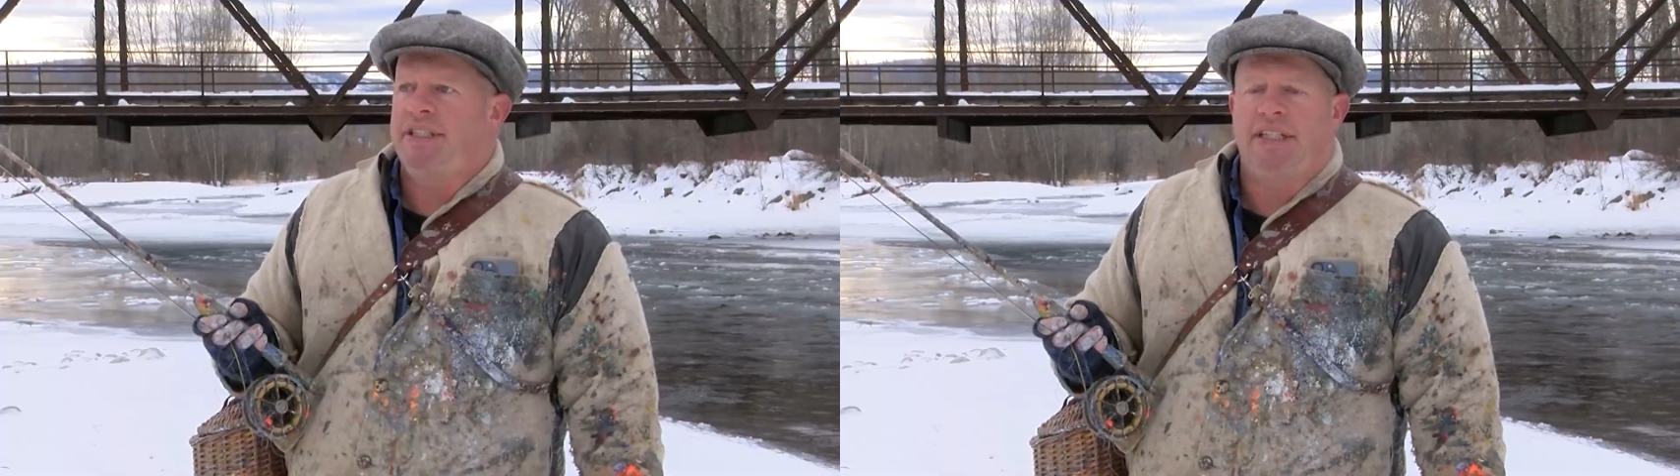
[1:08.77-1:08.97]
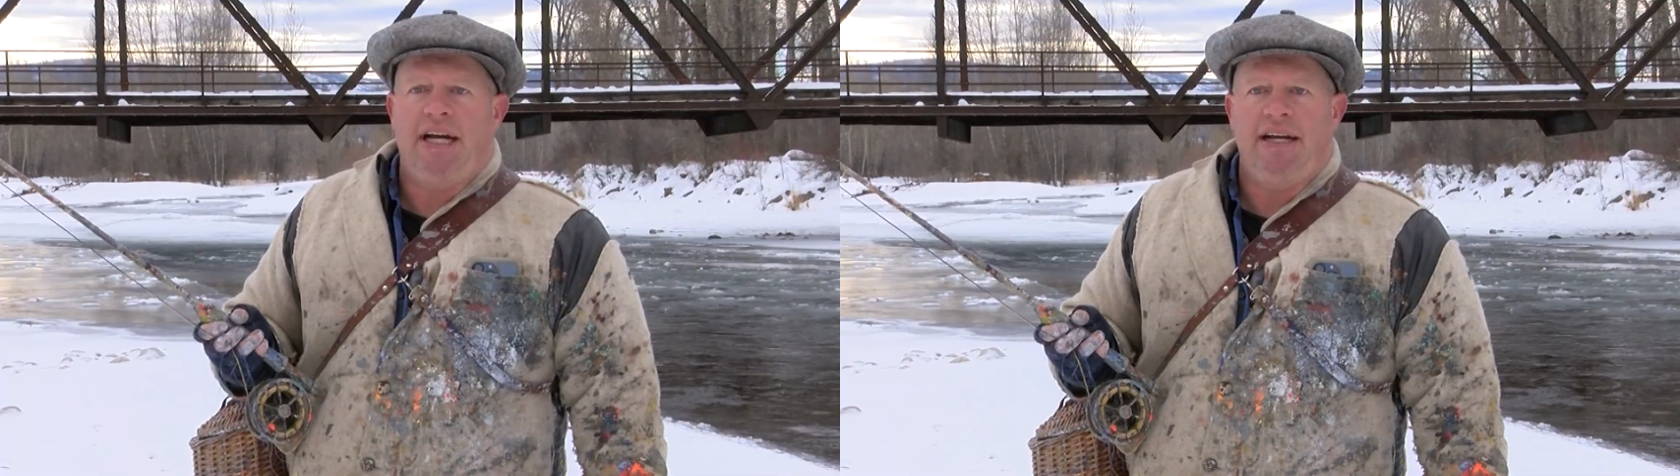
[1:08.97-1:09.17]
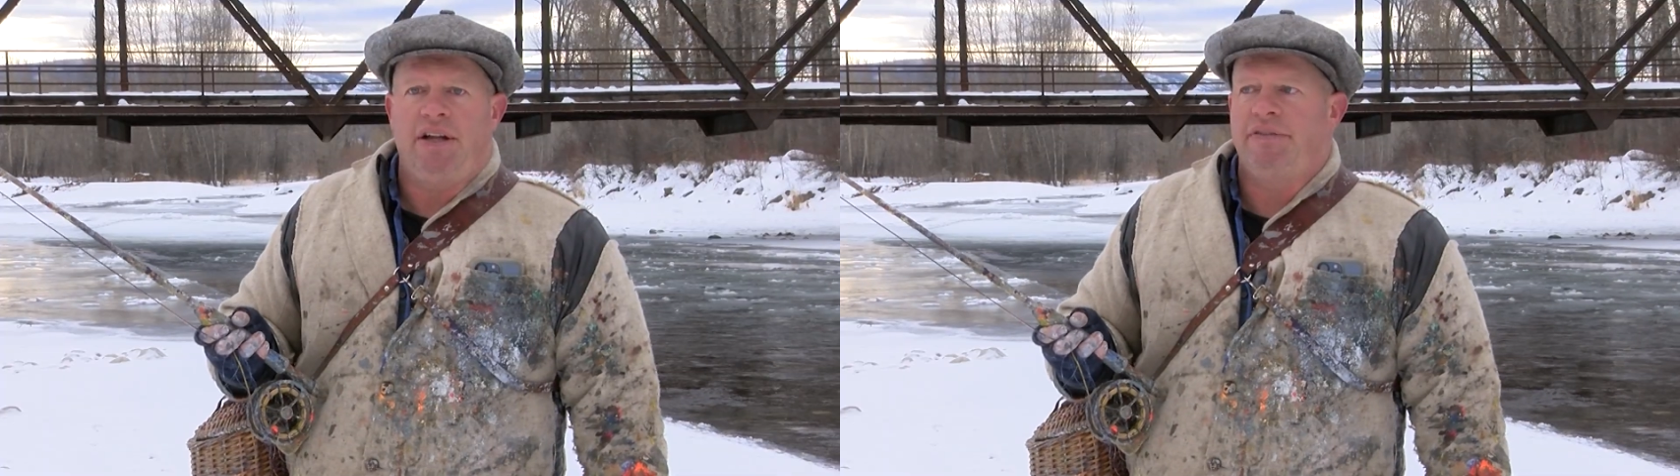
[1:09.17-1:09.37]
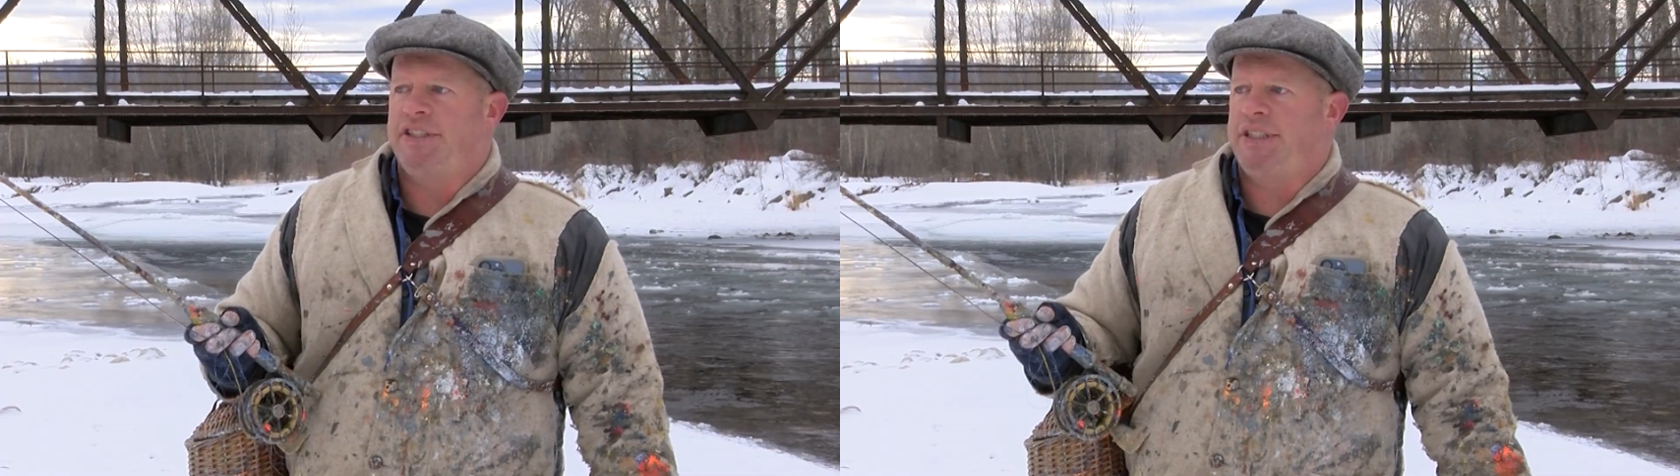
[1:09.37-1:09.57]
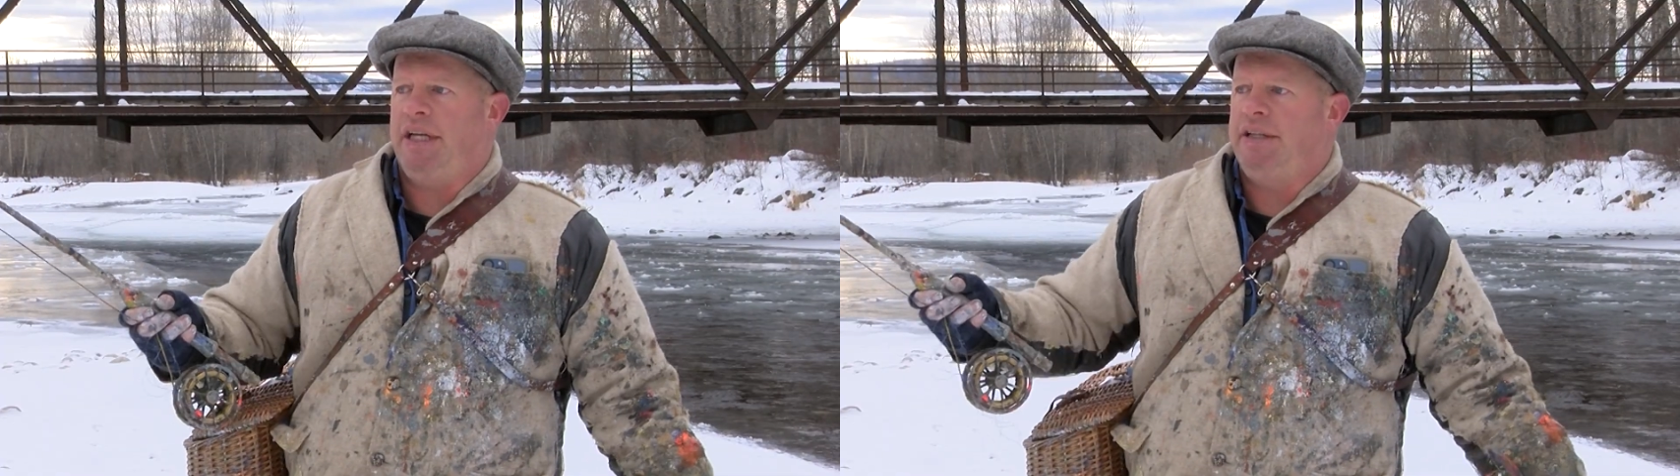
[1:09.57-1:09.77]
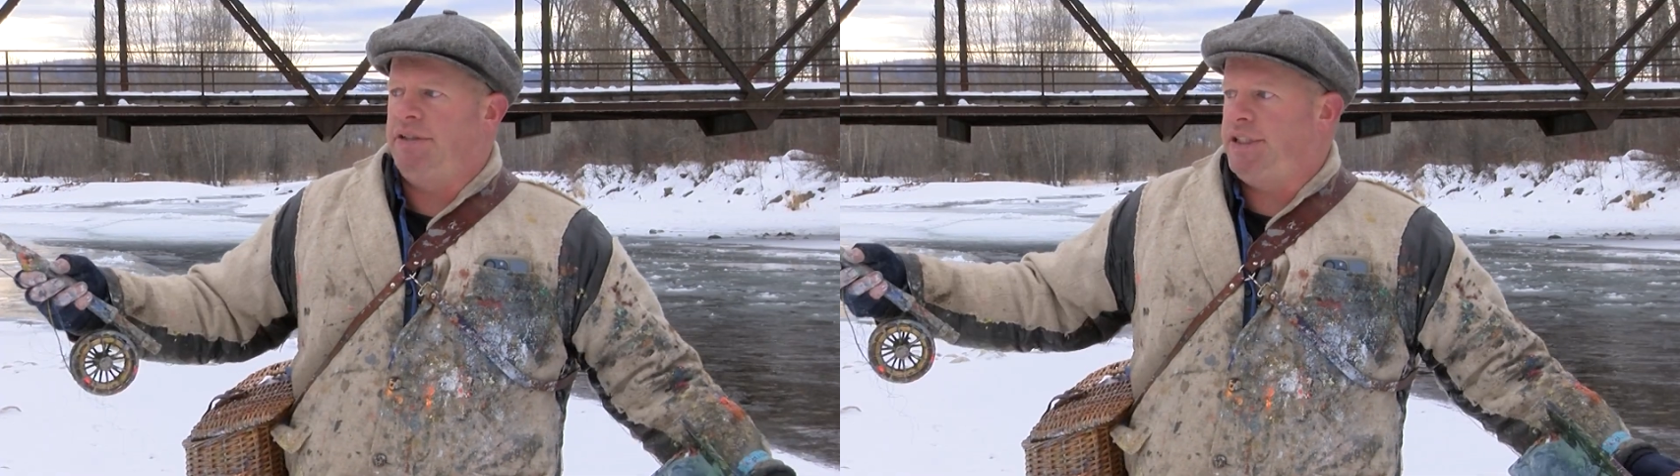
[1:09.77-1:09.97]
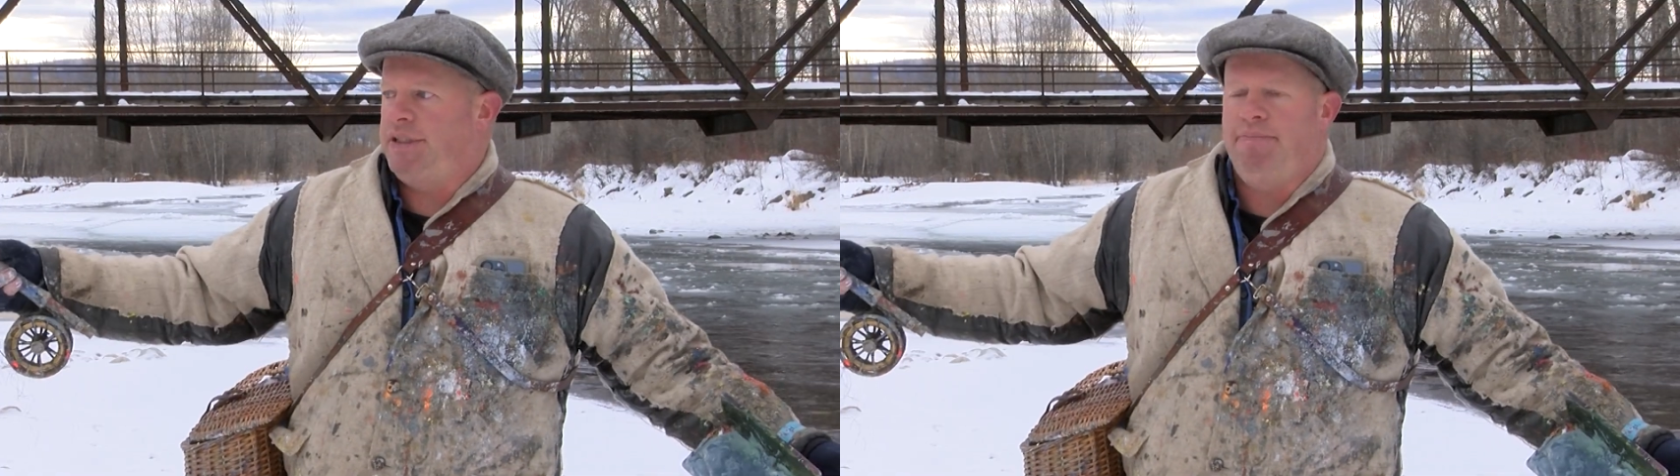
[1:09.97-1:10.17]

Sky, all of a sudden there's these